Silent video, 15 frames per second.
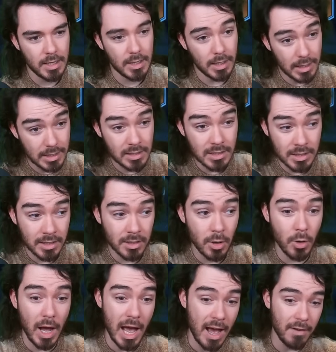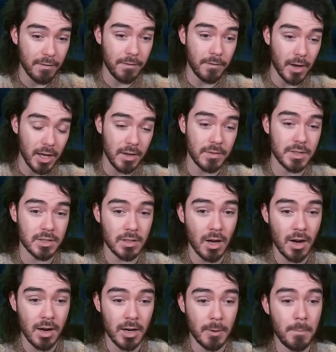Islin though at five
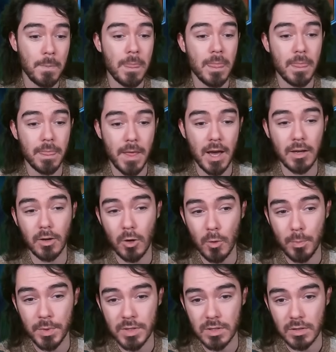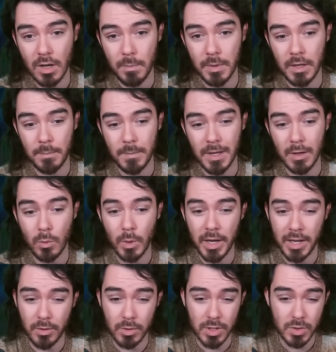star. That opens it up in a big way.
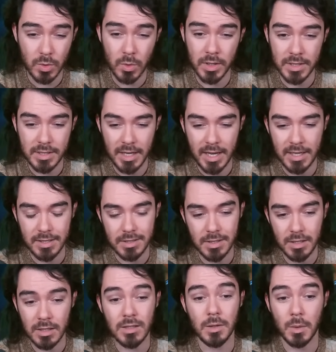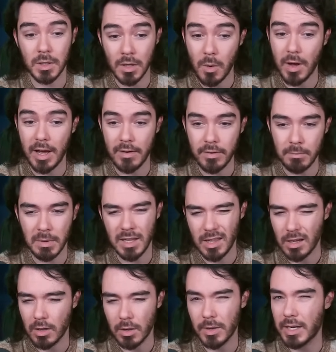Grisor is S tier, though I don't have him. I
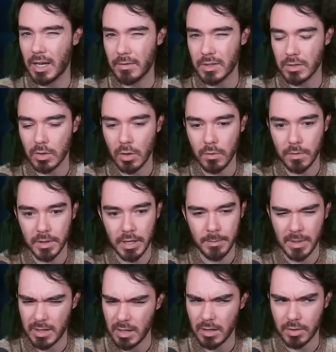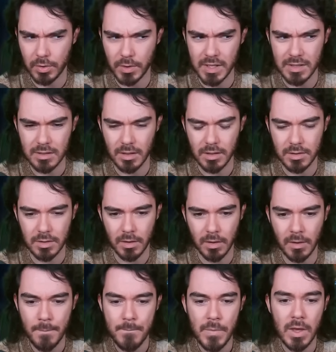think I already have a soul for him. I think a three star
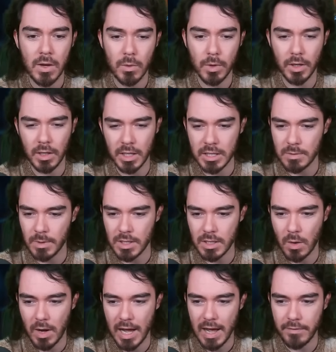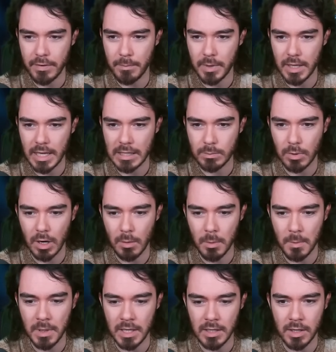soul. Royal Huntsman don't have him, but that's
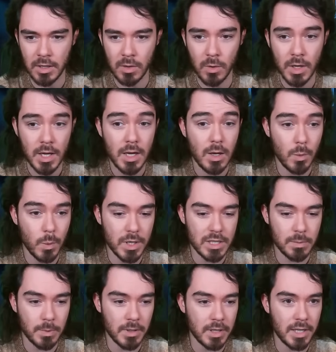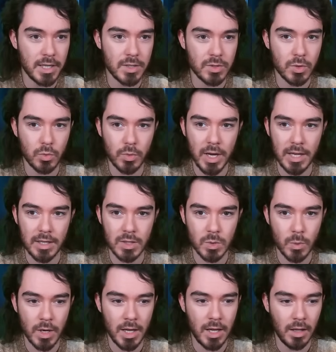probably new. Whisper is great as
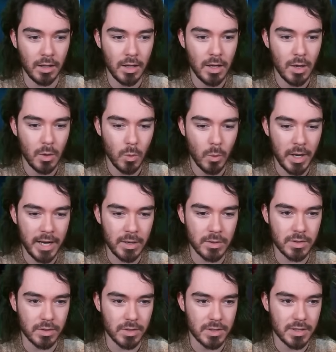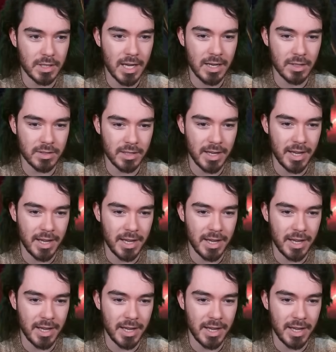well. Wowzers, that is a